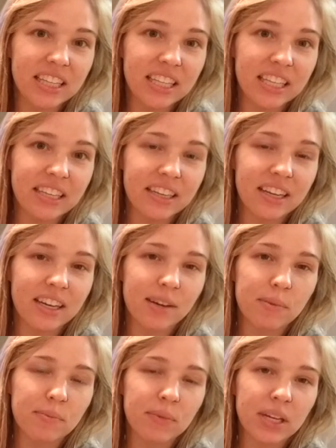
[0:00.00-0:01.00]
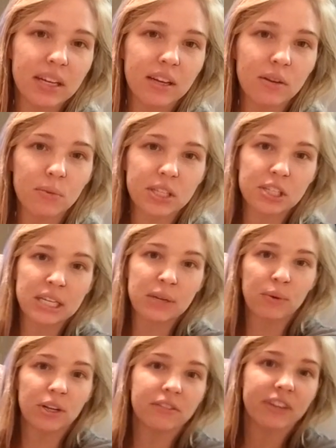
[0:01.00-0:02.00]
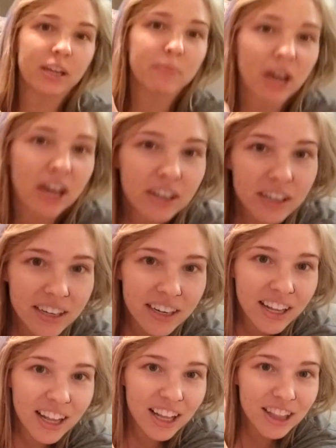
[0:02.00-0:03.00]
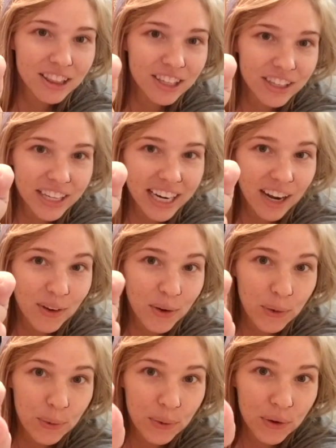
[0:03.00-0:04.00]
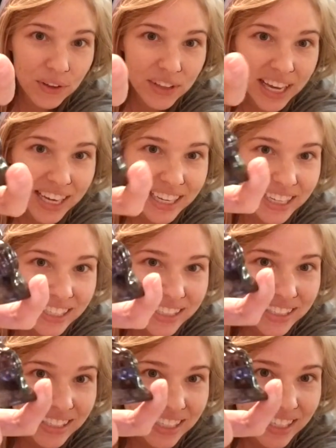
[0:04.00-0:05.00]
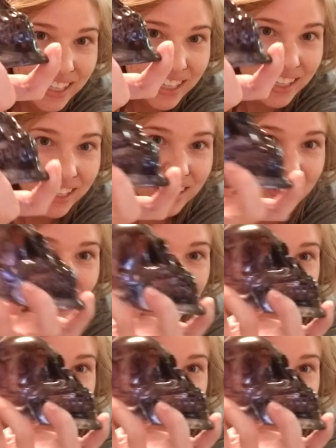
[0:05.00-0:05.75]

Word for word: the um, Wizarding World of Harry Potter. Look at how cool that is. You can